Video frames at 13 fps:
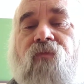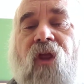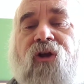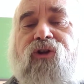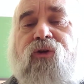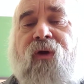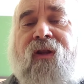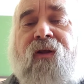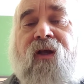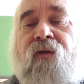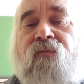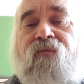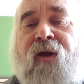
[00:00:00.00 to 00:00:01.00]
doing a
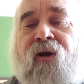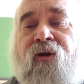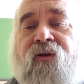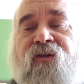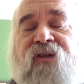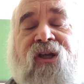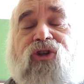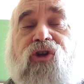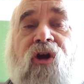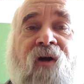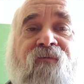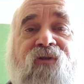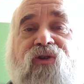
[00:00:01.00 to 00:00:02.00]
parent-teacher
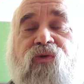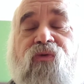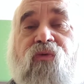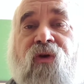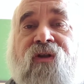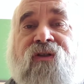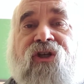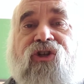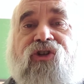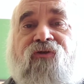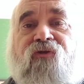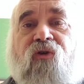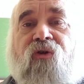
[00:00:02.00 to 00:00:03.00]
conference with one
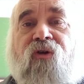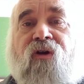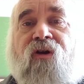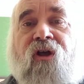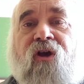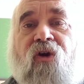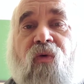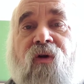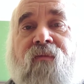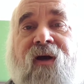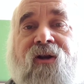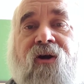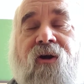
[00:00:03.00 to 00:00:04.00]
teacher for one of
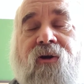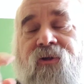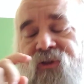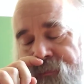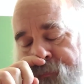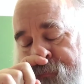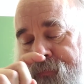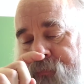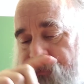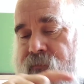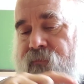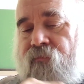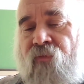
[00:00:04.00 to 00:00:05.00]
my daughters,
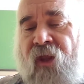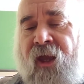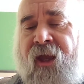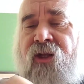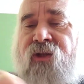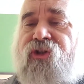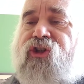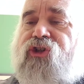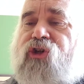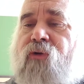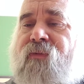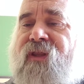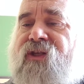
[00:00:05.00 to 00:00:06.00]
and she
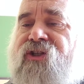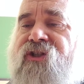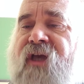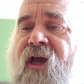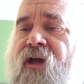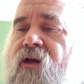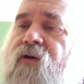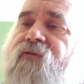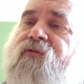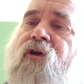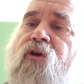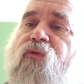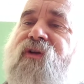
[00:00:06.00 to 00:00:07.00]
showed me the stack
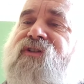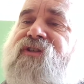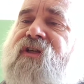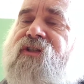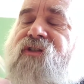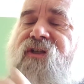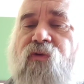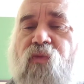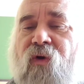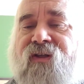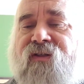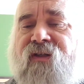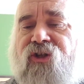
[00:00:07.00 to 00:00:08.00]
of receipts. I said,
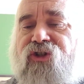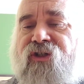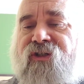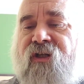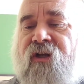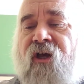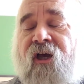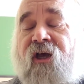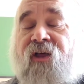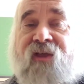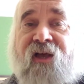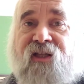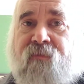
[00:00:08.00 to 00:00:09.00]
"What is this?" She said,
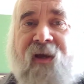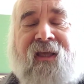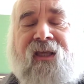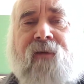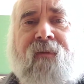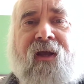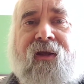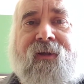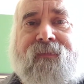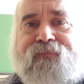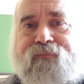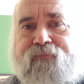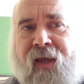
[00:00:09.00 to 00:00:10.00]
"That's my eBay
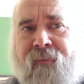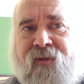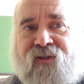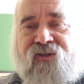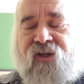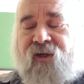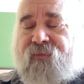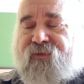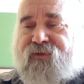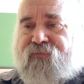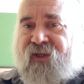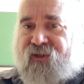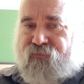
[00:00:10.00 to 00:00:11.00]
payment stubs
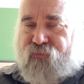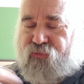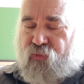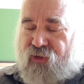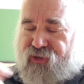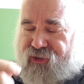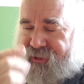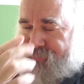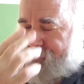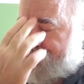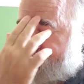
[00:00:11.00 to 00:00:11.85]
where she